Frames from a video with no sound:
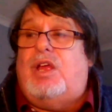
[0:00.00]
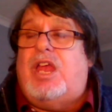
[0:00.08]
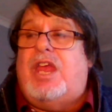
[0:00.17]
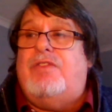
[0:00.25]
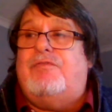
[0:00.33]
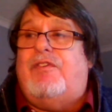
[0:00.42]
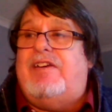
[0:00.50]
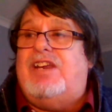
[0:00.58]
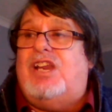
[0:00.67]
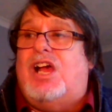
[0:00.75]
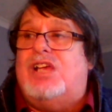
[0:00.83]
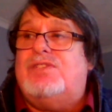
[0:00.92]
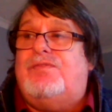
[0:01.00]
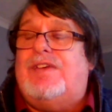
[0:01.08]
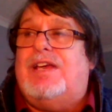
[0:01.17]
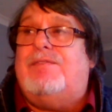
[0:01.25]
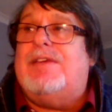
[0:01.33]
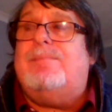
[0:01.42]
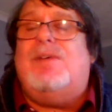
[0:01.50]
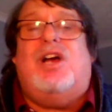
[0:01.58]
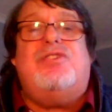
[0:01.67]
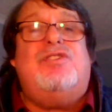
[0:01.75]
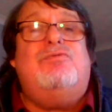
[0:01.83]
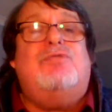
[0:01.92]
in the very last thing I think
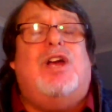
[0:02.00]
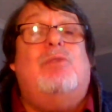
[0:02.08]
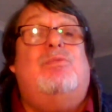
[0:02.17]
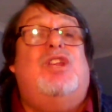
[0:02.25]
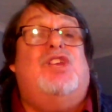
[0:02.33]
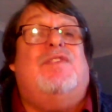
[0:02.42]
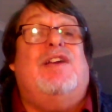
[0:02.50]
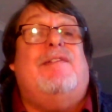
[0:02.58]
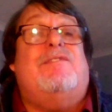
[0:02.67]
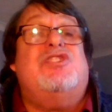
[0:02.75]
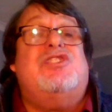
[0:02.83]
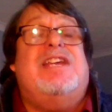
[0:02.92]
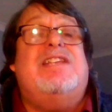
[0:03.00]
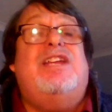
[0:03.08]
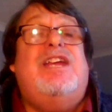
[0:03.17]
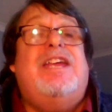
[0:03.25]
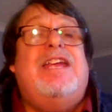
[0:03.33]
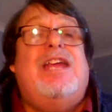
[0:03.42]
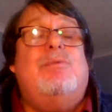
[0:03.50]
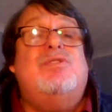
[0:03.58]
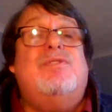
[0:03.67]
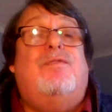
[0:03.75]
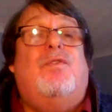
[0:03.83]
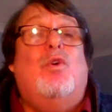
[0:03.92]
Martin wrote, the last thing I've ever seen, it
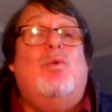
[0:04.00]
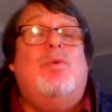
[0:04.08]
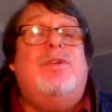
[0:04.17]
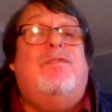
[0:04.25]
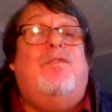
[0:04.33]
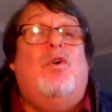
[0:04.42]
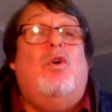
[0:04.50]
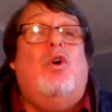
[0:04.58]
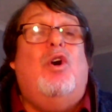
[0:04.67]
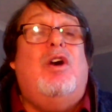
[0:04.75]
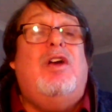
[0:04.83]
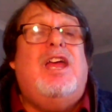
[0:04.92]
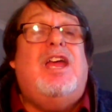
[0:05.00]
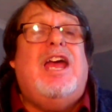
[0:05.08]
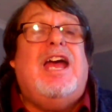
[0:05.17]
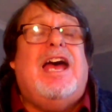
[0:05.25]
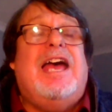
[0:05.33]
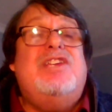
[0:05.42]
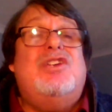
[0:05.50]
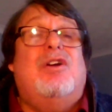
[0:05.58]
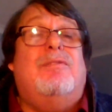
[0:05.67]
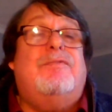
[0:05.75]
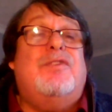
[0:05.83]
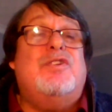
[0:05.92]
was a foreword for a
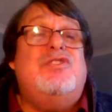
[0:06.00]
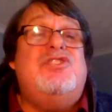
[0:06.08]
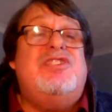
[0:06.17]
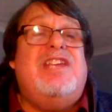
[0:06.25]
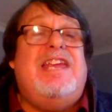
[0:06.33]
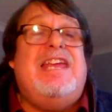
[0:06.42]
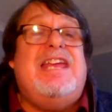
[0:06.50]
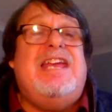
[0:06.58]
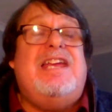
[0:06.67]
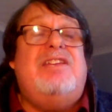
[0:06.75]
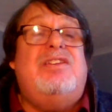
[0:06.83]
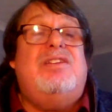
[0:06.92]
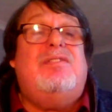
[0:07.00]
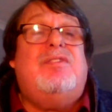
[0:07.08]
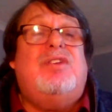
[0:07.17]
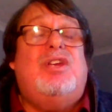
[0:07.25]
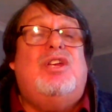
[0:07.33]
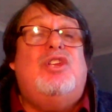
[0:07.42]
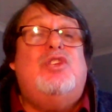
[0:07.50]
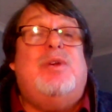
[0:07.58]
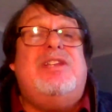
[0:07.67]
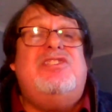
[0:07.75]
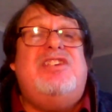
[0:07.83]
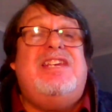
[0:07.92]
conference in
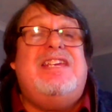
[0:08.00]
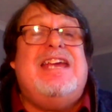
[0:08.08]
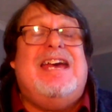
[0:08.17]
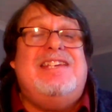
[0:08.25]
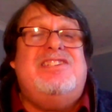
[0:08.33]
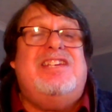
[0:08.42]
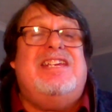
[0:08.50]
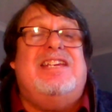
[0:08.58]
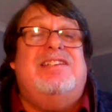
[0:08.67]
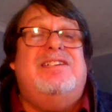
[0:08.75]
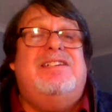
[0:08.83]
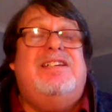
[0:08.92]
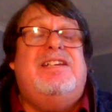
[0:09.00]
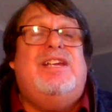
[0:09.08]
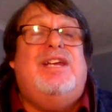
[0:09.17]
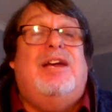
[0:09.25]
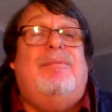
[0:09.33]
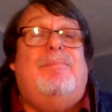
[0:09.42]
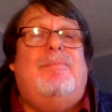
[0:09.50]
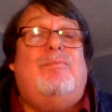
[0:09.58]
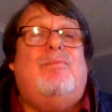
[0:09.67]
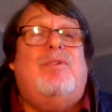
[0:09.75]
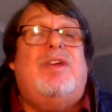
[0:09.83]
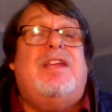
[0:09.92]
2018. And
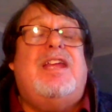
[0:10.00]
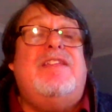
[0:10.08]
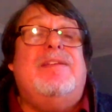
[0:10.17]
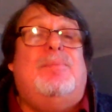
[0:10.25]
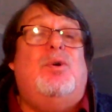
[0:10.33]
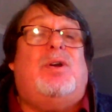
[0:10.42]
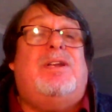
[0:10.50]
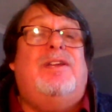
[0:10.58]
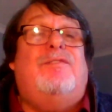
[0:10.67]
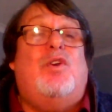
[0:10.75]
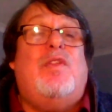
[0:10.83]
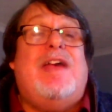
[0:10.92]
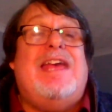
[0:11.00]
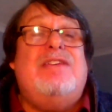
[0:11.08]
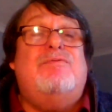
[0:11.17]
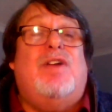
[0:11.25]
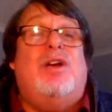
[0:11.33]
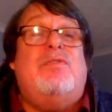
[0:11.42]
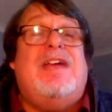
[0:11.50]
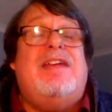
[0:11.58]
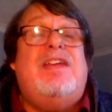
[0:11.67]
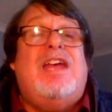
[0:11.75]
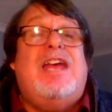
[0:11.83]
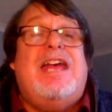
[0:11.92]
in the booklet for that, he wrote
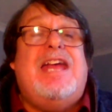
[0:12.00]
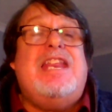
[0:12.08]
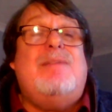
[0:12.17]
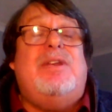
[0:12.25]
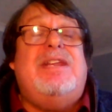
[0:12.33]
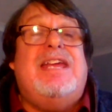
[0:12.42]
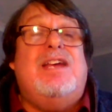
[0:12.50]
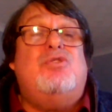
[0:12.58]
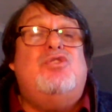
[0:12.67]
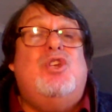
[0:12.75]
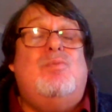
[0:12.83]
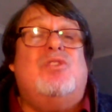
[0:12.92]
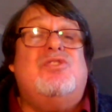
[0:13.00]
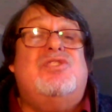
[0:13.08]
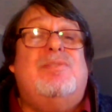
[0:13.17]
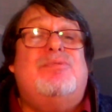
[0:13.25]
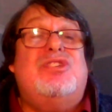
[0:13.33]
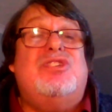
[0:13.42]
that anybody else who wants to